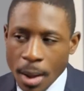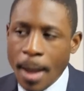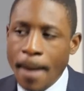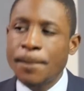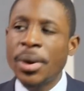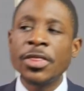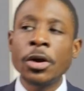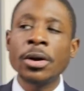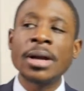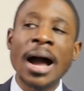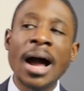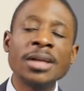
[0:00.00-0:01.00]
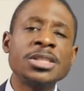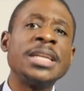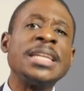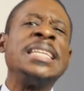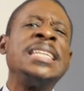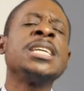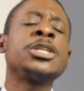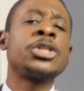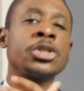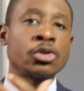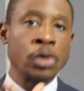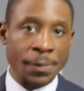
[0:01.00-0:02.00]
but they're God's
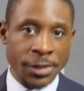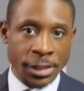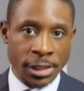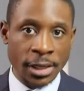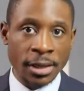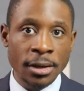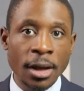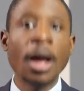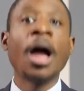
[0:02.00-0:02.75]
description